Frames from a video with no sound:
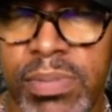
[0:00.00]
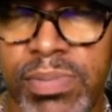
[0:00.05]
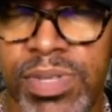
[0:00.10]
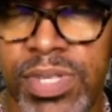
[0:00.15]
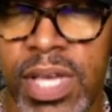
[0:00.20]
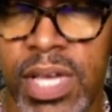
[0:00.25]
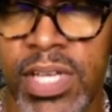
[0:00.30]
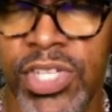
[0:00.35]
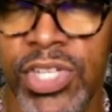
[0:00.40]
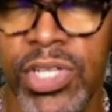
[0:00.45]

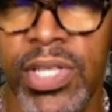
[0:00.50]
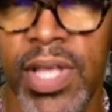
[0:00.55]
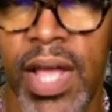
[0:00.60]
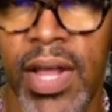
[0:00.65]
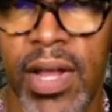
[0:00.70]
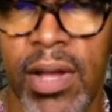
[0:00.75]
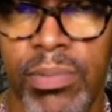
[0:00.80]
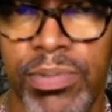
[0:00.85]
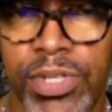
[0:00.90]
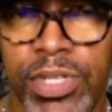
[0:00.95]
section, that
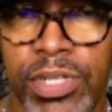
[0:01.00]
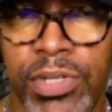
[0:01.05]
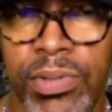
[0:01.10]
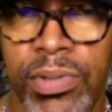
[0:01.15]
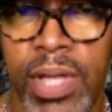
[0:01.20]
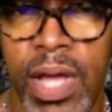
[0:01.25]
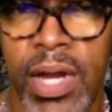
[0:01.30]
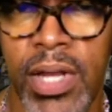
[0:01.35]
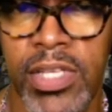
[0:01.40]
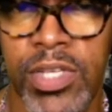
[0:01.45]
help to do
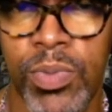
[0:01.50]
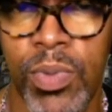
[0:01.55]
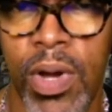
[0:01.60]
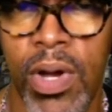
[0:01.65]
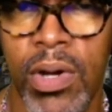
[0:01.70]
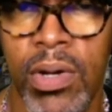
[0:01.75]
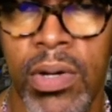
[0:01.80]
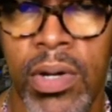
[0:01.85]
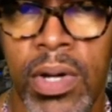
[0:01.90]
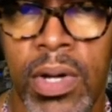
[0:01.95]
that as
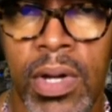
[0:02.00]
well.